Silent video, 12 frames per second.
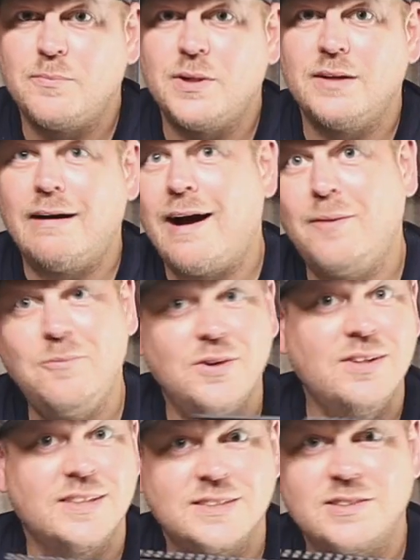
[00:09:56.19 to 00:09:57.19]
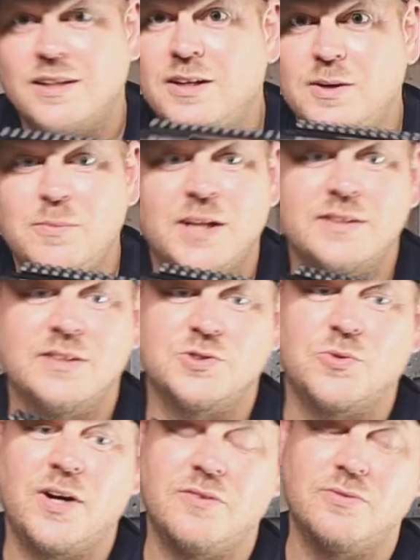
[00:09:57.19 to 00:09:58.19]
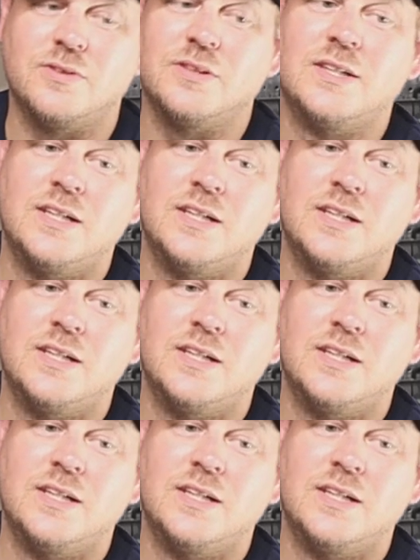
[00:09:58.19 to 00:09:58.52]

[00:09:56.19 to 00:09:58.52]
but I'm really excited about this rifle.